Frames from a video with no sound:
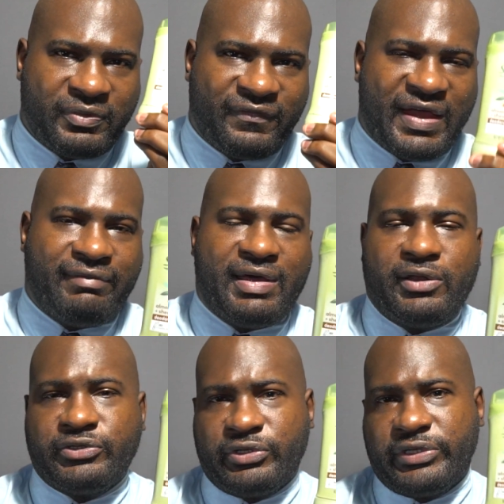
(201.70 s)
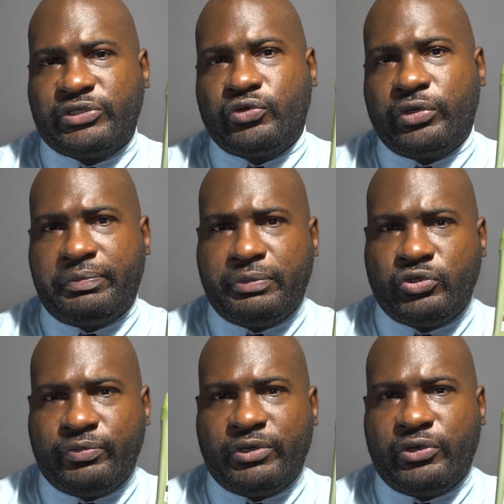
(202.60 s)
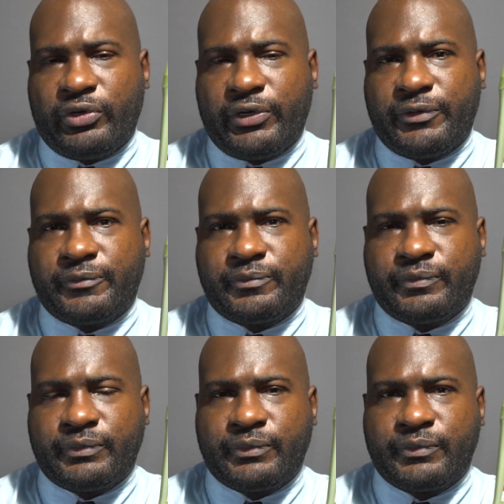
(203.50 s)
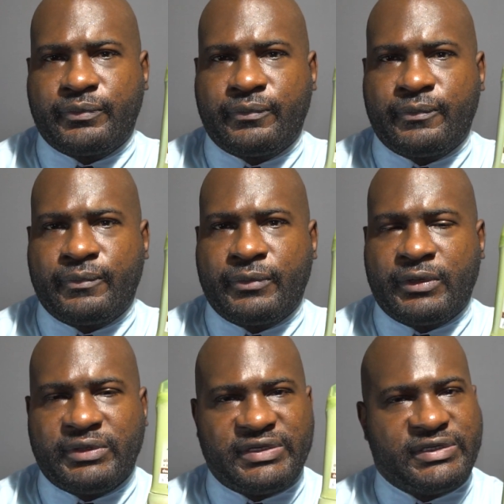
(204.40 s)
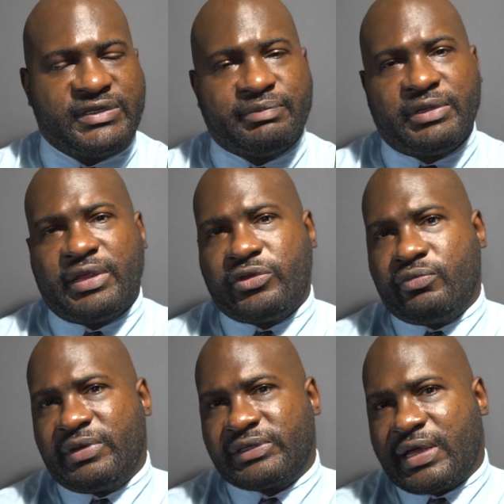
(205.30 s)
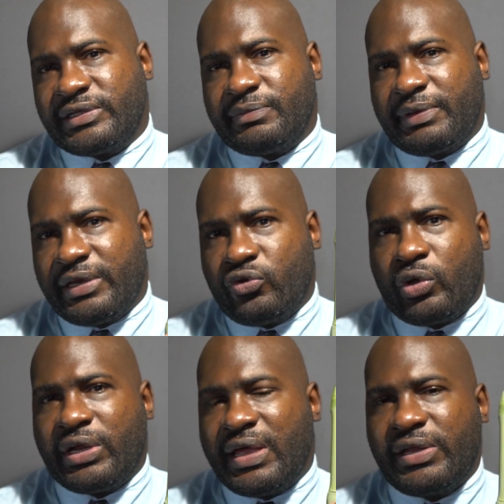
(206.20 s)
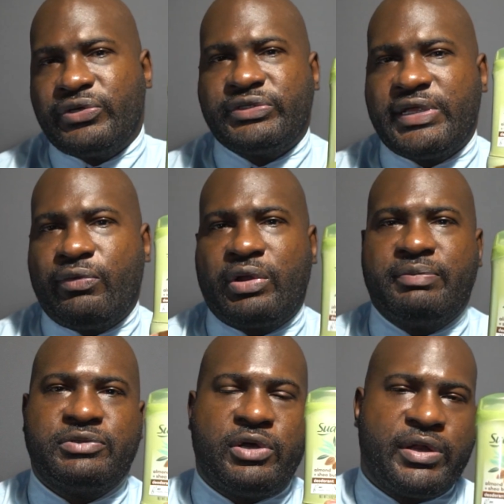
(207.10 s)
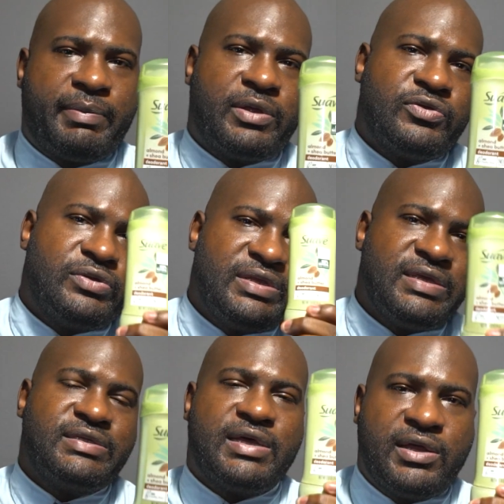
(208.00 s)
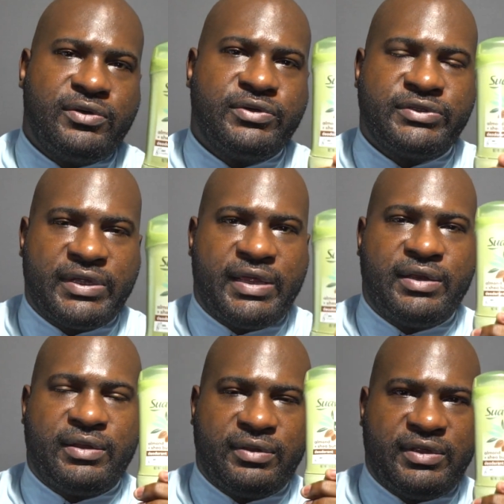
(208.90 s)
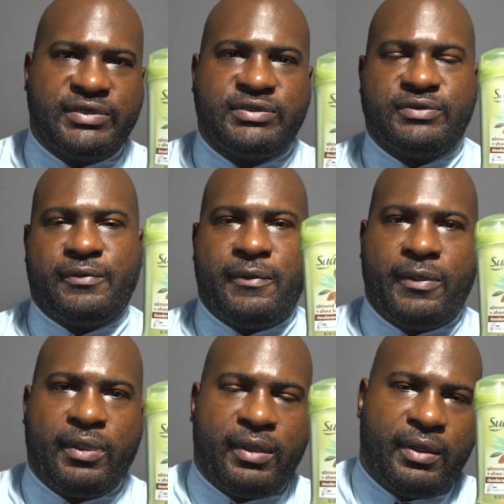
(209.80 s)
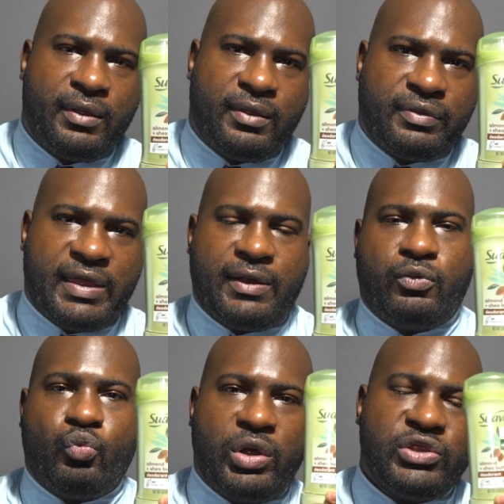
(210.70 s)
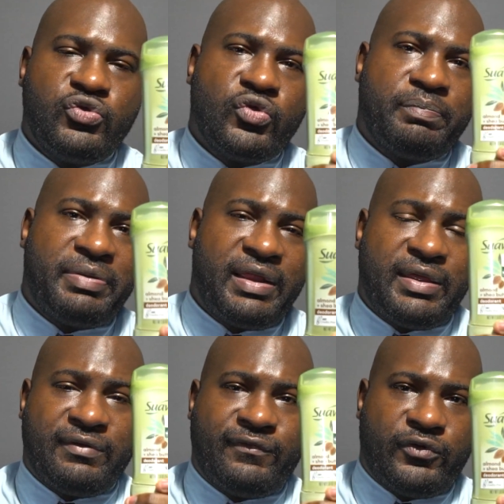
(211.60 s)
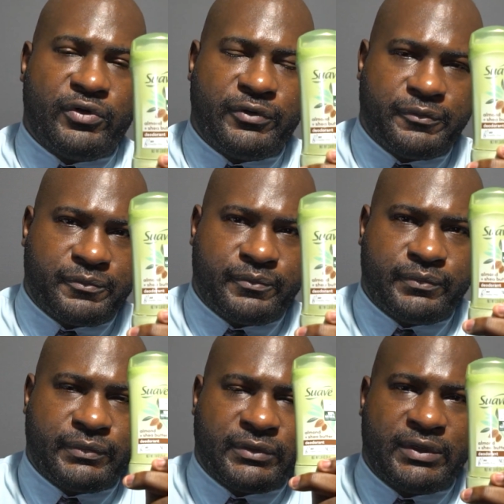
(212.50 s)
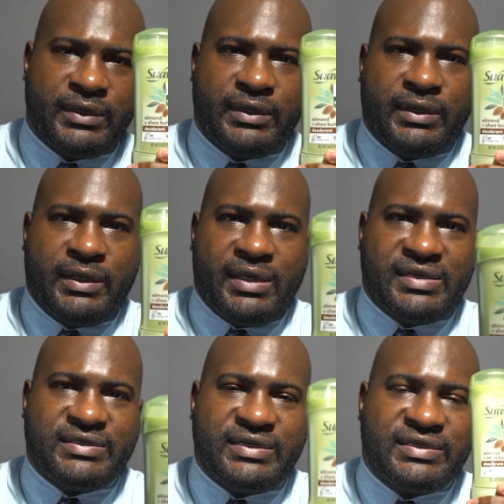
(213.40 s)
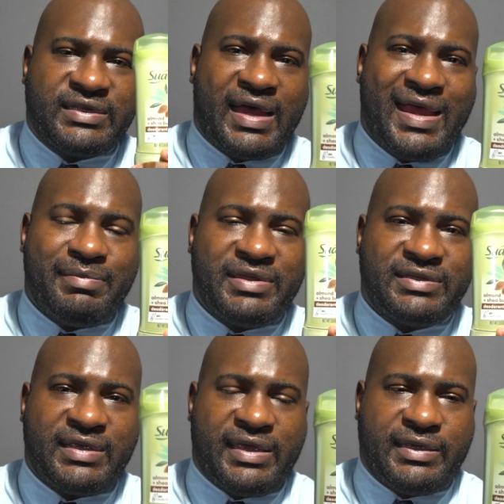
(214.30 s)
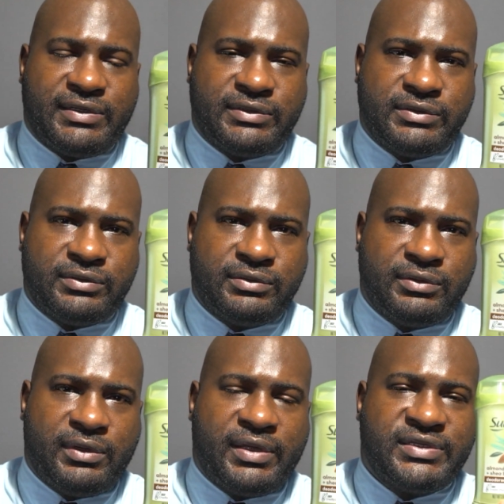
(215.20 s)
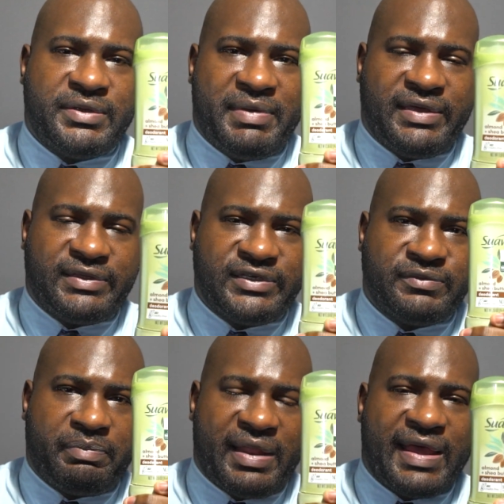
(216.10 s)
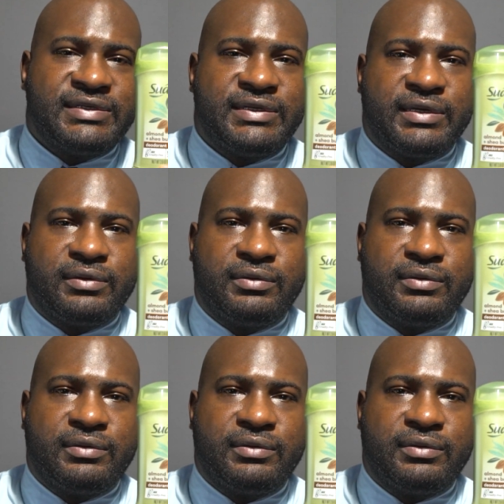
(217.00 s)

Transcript: $5 on this tube of deodorant? This is something that you must contemplate. In order to understand what I'm talking about, you need to understand this, that what you are paying for is the time it takes to make this plastic,